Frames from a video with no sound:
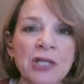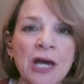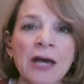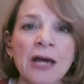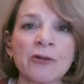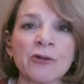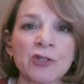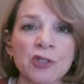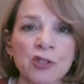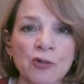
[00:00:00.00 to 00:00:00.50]
than
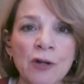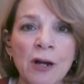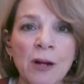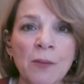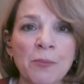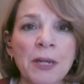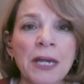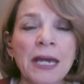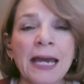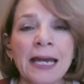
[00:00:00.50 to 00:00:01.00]
Donald
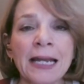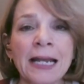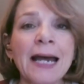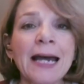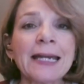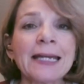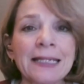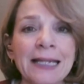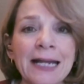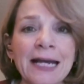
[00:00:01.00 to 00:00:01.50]
Trump, and
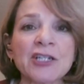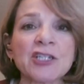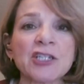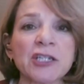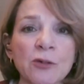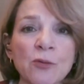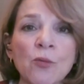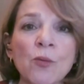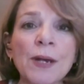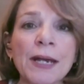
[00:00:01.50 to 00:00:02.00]
I can
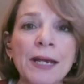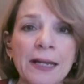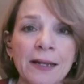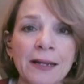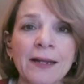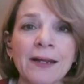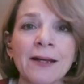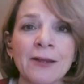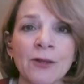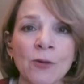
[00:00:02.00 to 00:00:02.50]
actually
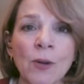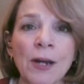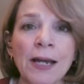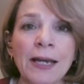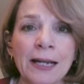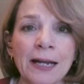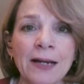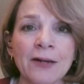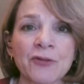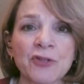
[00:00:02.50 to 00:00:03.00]
win the
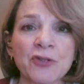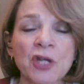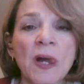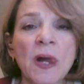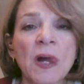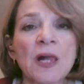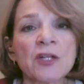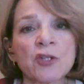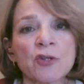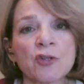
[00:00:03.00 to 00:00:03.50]
White House.
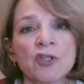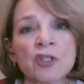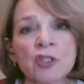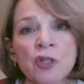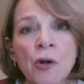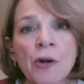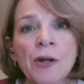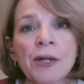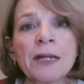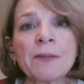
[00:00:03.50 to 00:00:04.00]
So
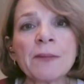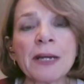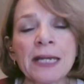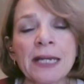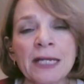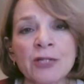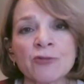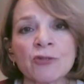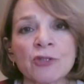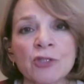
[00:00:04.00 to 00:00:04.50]
starting by
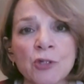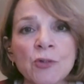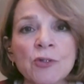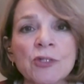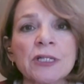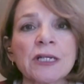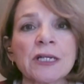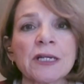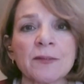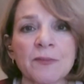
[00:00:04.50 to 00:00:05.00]

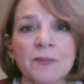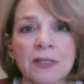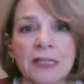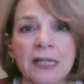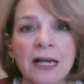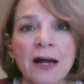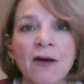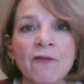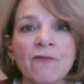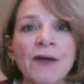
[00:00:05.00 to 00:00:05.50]
introducing
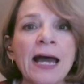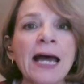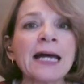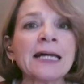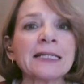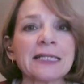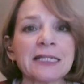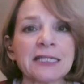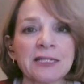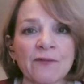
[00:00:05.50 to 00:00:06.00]
himself
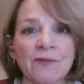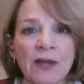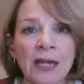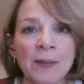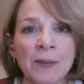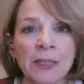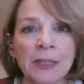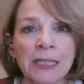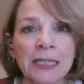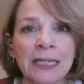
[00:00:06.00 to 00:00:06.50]
and his
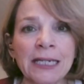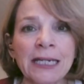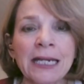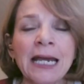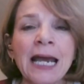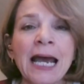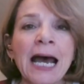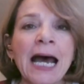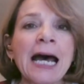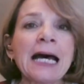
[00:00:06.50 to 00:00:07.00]

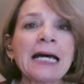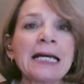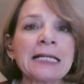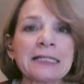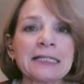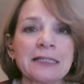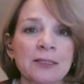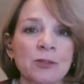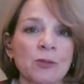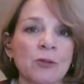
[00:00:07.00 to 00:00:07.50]
family
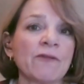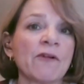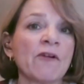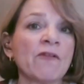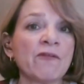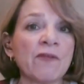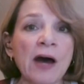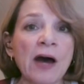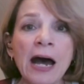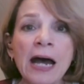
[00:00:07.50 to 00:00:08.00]
as sort of
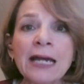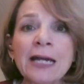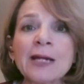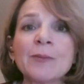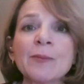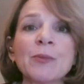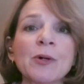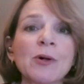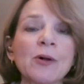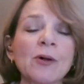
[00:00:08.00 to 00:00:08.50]
a
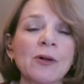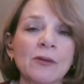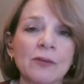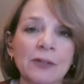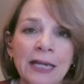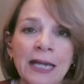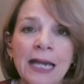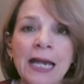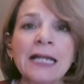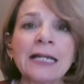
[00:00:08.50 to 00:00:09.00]
viable
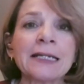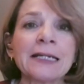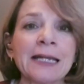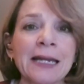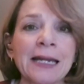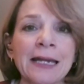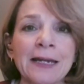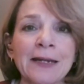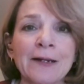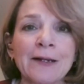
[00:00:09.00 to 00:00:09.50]

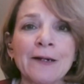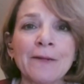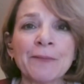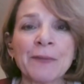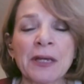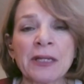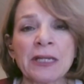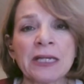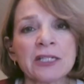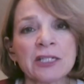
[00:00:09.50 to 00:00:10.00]
candidate,
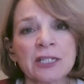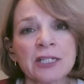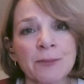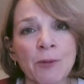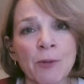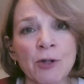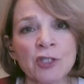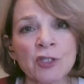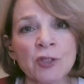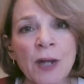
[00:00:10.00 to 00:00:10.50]
I think is a
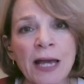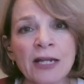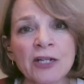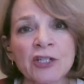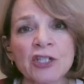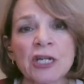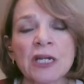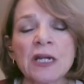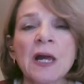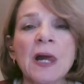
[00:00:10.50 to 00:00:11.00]
smart
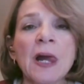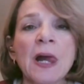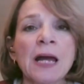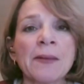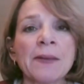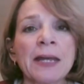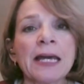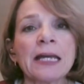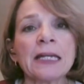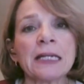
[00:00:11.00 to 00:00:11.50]
strategy.
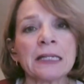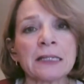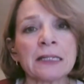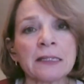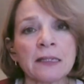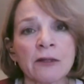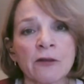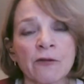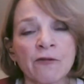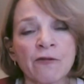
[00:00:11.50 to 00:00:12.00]
And then
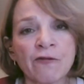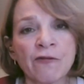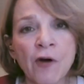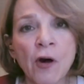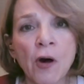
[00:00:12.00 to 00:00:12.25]
in the